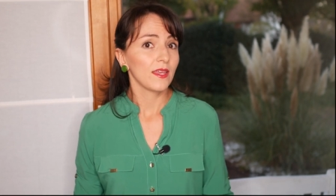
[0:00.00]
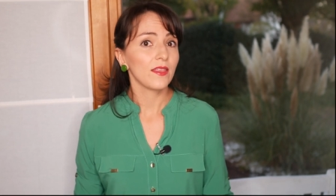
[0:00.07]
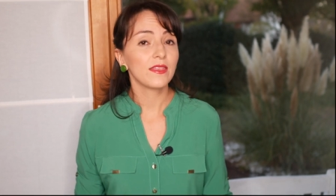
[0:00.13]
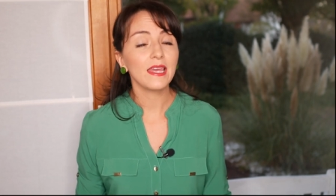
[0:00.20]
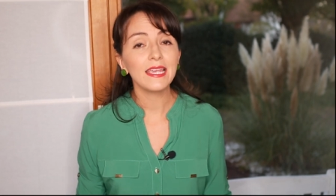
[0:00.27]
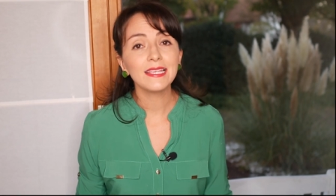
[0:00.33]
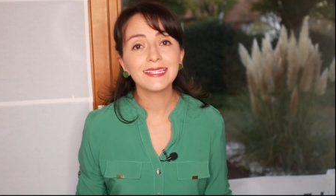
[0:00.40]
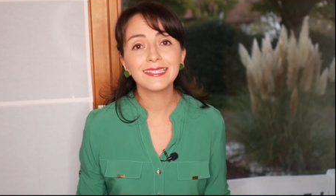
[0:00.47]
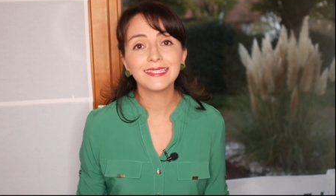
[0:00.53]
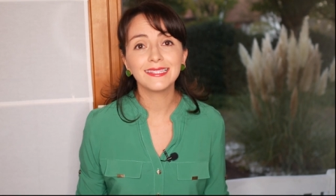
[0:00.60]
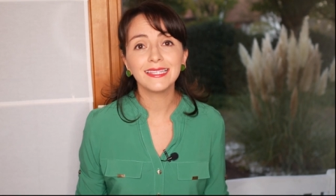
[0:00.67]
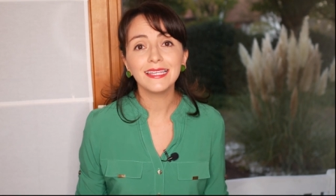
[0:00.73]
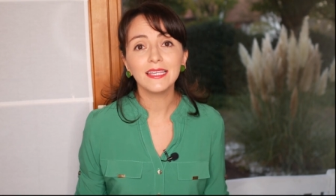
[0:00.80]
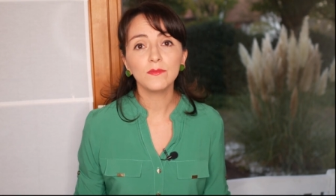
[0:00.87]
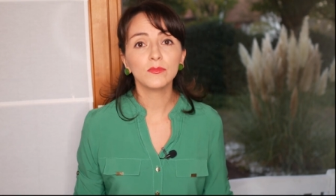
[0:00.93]
They
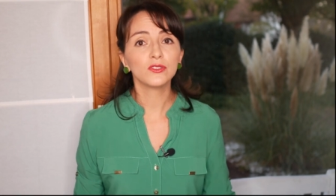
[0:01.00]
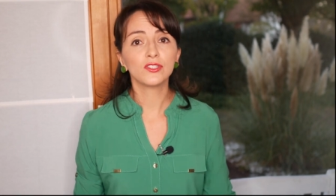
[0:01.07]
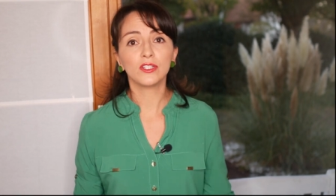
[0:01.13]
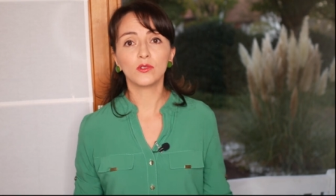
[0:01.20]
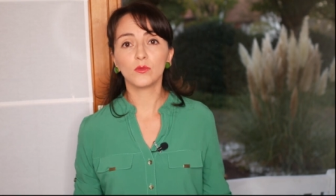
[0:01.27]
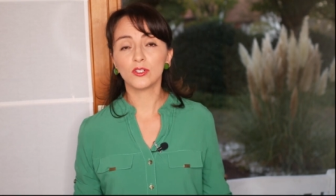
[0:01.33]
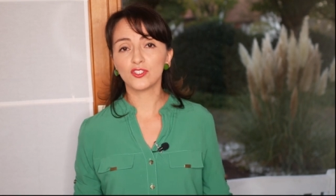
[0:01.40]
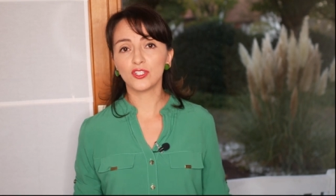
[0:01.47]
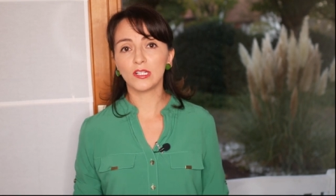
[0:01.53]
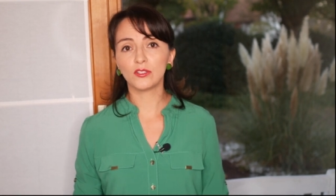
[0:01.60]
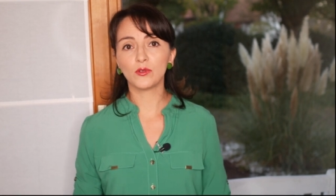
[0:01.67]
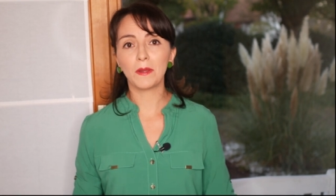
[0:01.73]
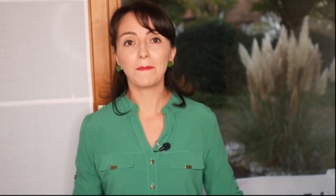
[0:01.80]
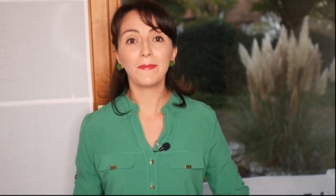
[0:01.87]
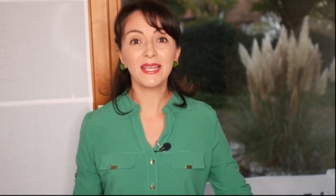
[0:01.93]
see multilingual
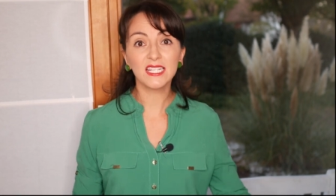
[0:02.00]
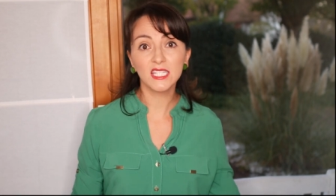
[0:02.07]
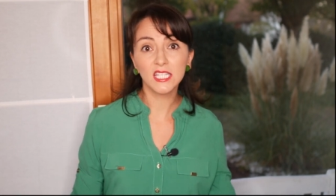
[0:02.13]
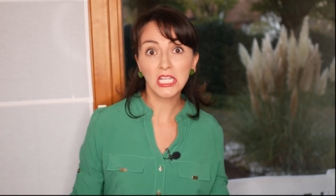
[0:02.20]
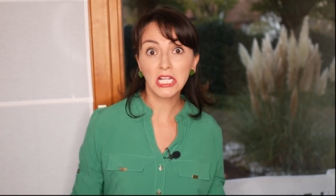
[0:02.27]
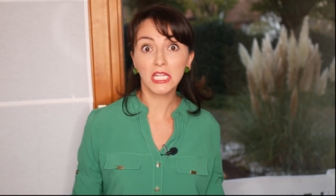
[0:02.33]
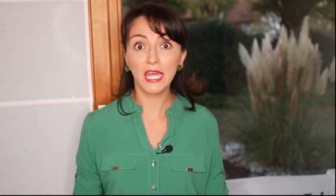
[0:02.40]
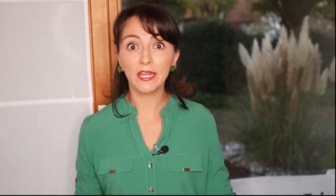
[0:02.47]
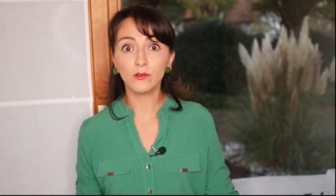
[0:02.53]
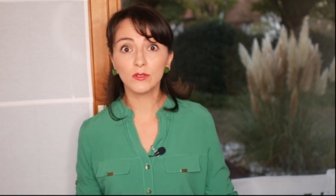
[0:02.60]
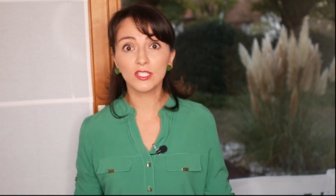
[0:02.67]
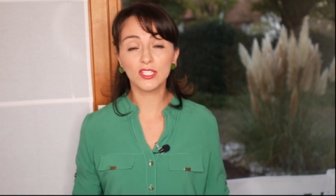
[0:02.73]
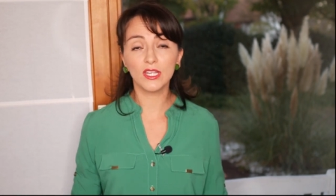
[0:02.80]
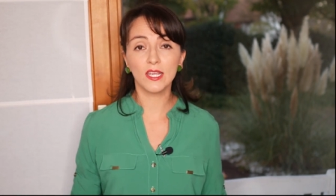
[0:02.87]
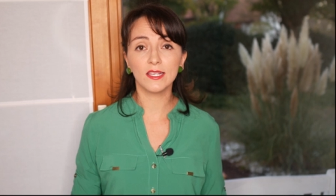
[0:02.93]
children mixing
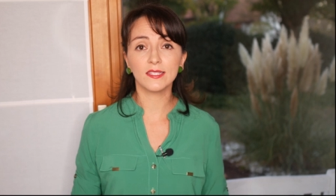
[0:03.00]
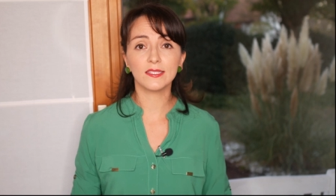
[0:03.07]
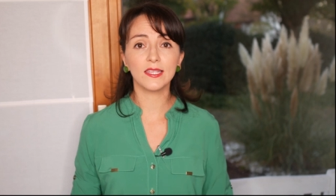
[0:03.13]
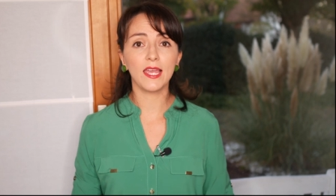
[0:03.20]
languages,